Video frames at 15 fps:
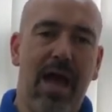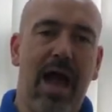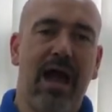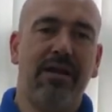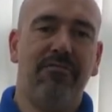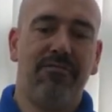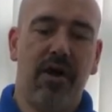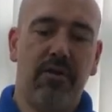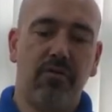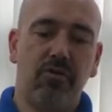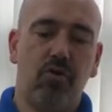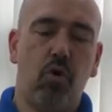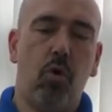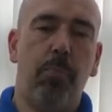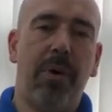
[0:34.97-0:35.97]
and a virus
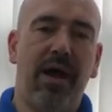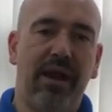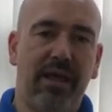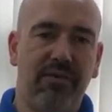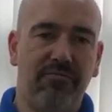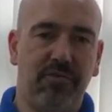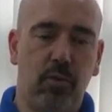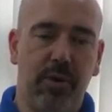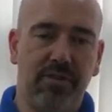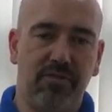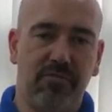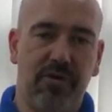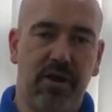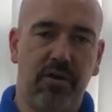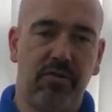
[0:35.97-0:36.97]
called
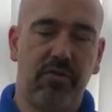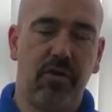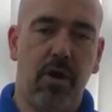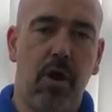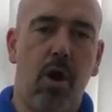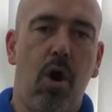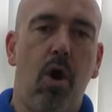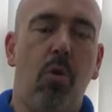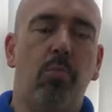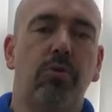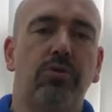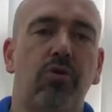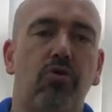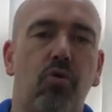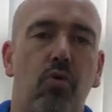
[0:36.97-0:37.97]
parainfluenza virus.
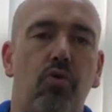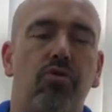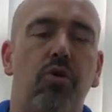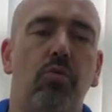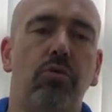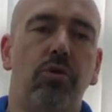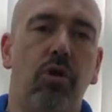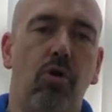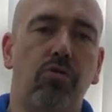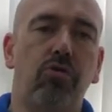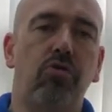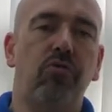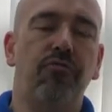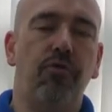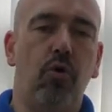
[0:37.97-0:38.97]
But there's also
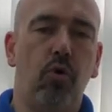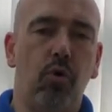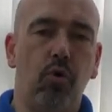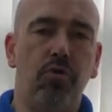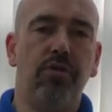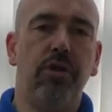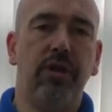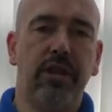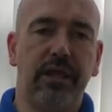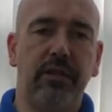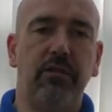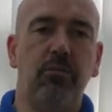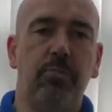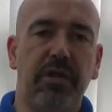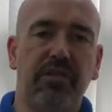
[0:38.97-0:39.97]
lots of other
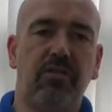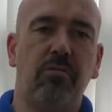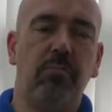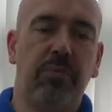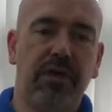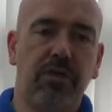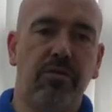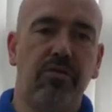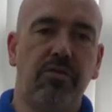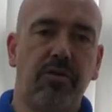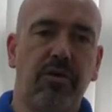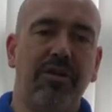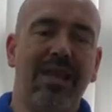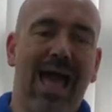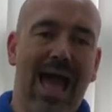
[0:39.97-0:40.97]
little bits and pieces
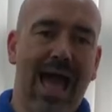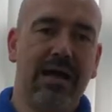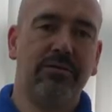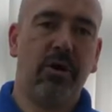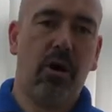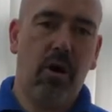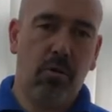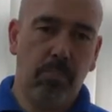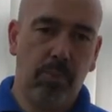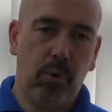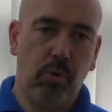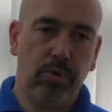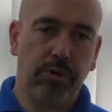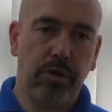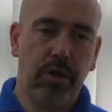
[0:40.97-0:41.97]
that can add on
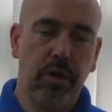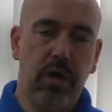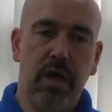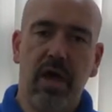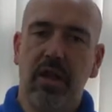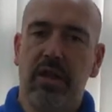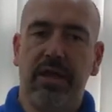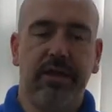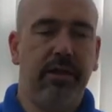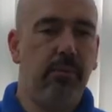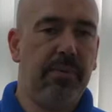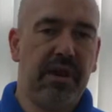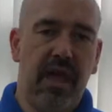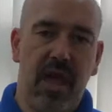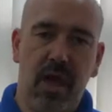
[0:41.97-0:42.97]
board, like a little
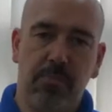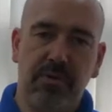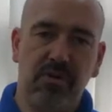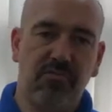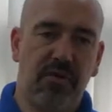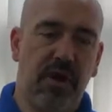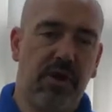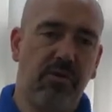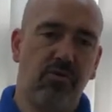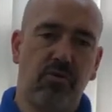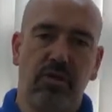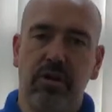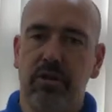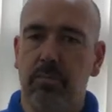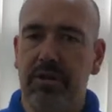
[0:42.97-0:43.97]
bit of herpes virus or
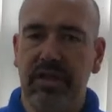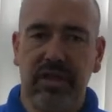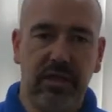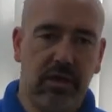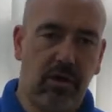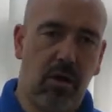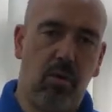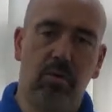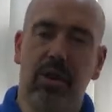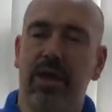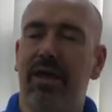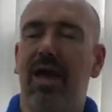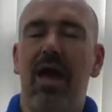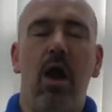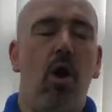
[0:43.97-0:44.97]
a little bit of E.
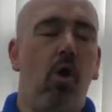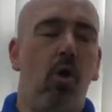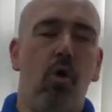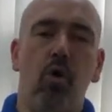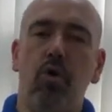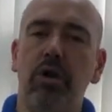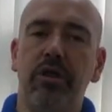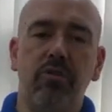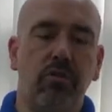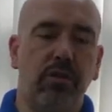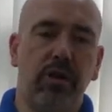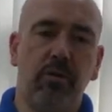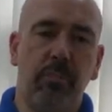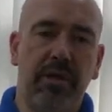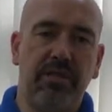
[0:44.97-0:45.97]
coli. All these other
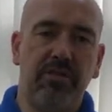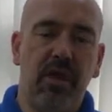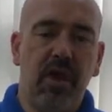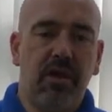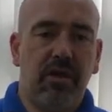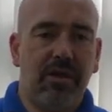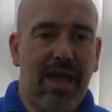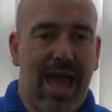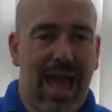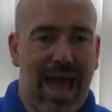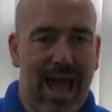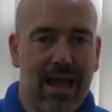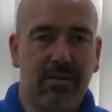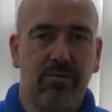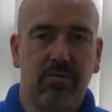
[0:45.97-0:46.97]
little bits can
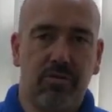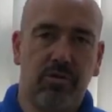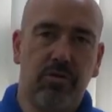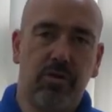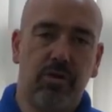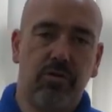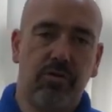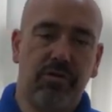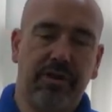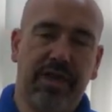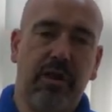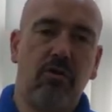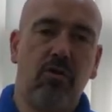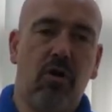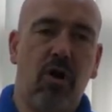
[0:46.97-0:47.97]
add to the
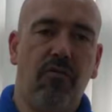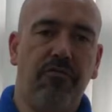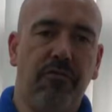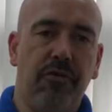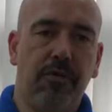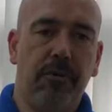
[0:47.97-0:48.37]
kennel cough.